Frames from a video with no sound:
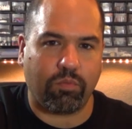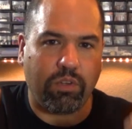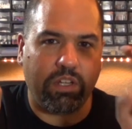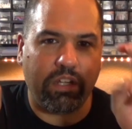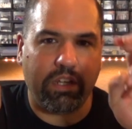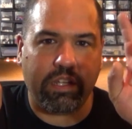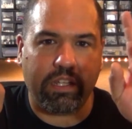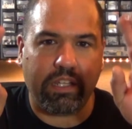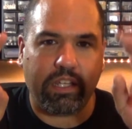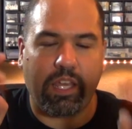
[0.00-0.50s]

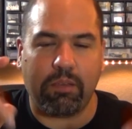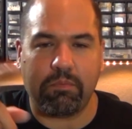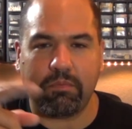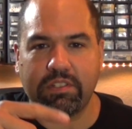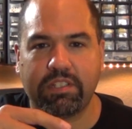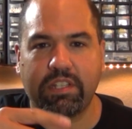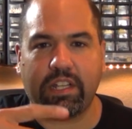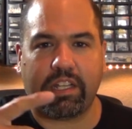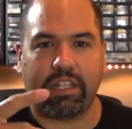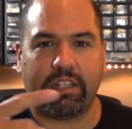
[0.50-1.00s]
We came
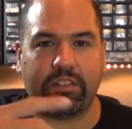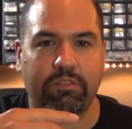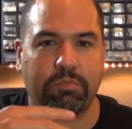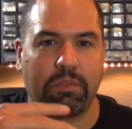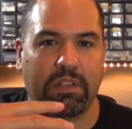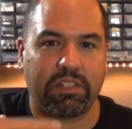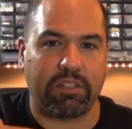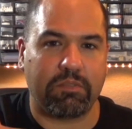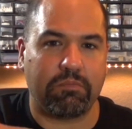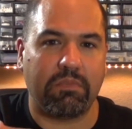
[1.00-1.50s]
in second. It was
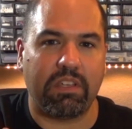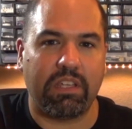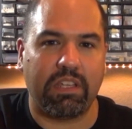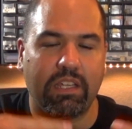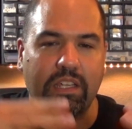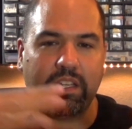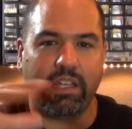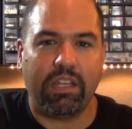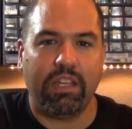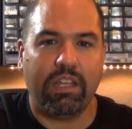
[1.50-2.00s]
basically
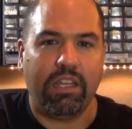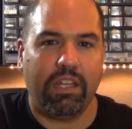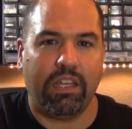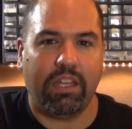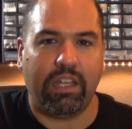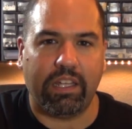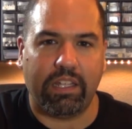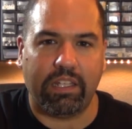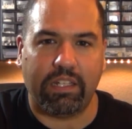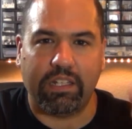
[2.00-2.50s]
me
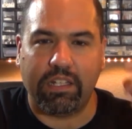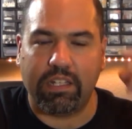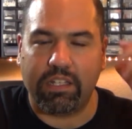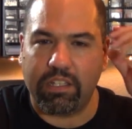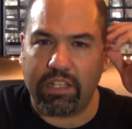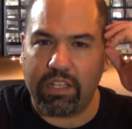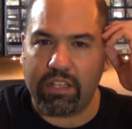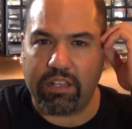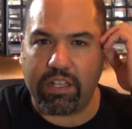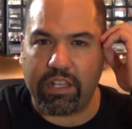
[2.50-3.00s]
and uh,
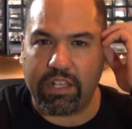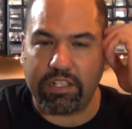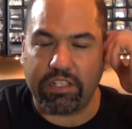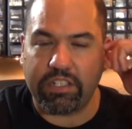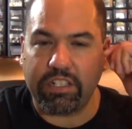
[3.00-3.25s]
the other lady.